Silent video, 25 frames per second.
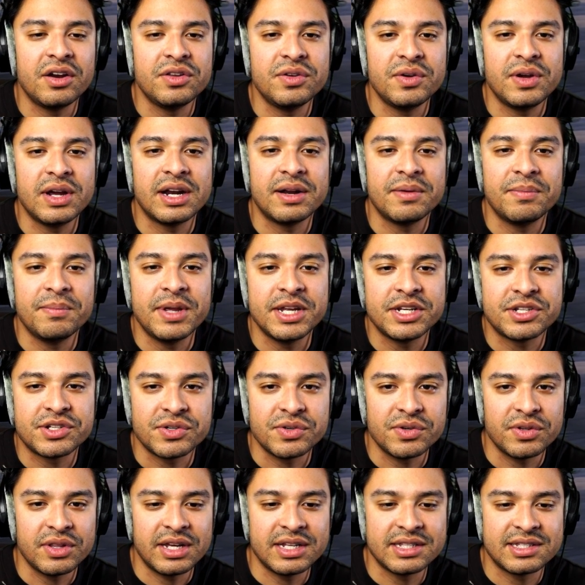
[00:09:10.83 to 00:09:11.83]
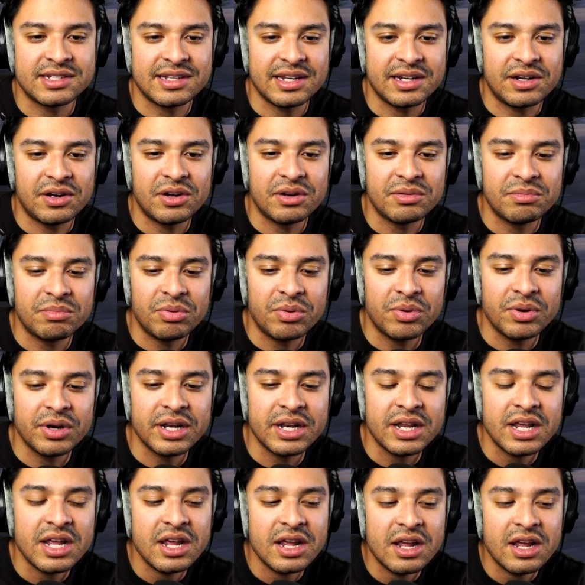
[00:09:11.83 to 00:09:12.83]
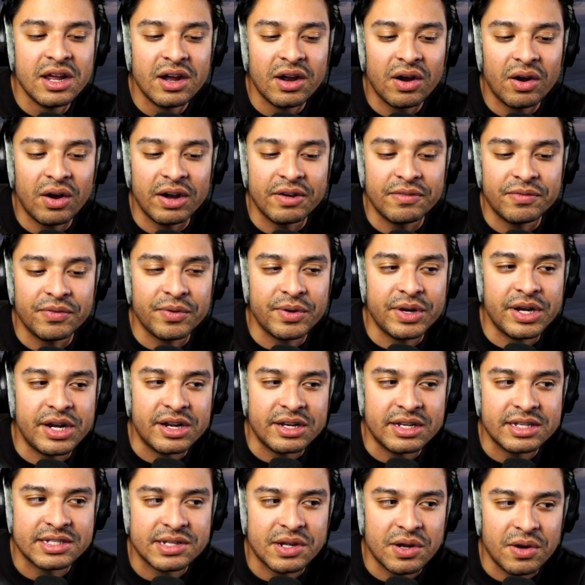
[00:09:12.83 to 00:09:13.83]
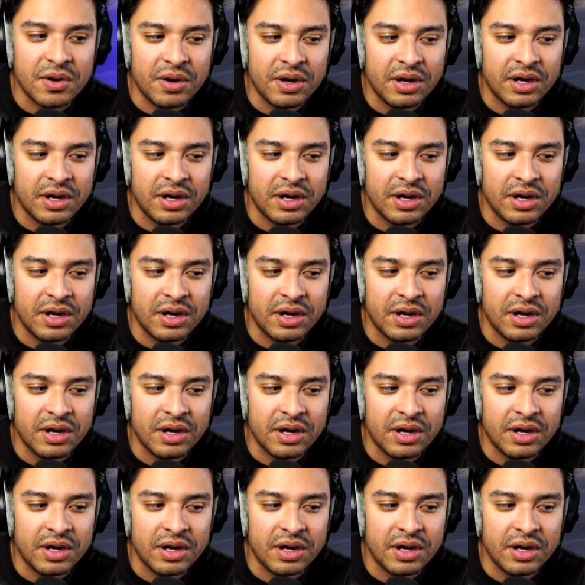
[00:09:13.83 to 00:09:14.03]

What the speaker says: You got to make sure that's like on point. All right, Verena, let's go.